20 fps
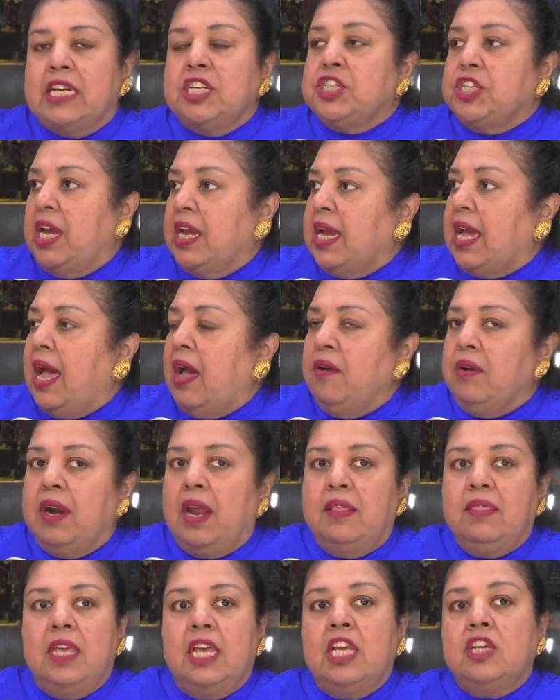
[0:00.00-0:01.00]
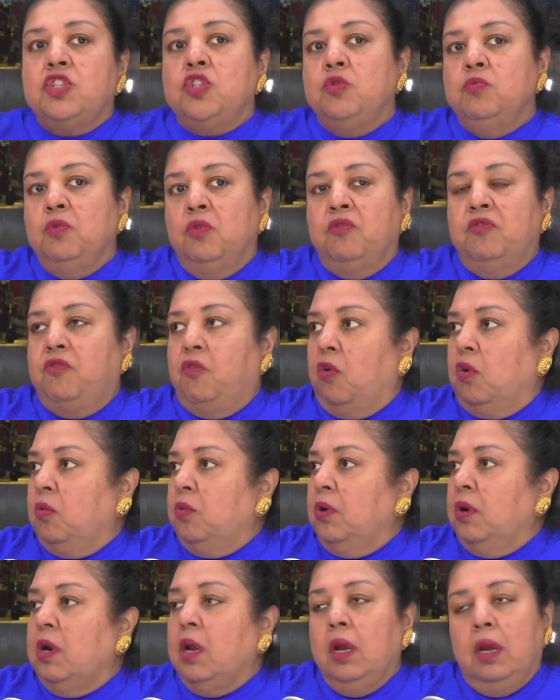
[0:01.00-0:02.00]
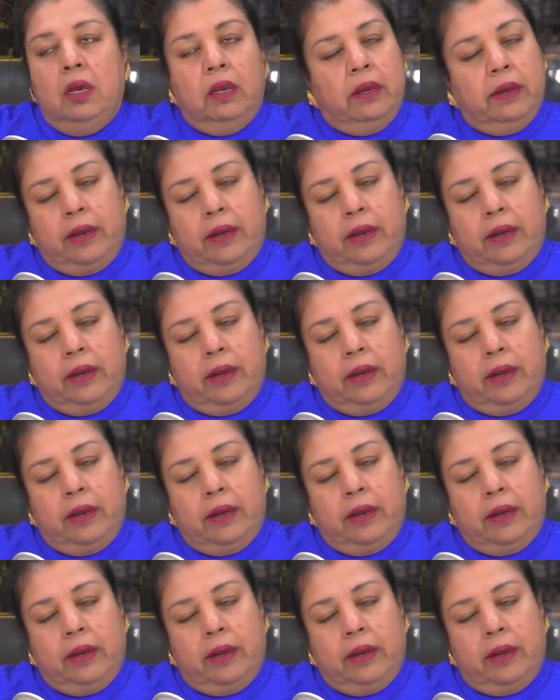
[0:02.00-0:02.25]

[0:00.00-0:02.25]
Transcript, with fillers: of shakeout and i think as you move forward right.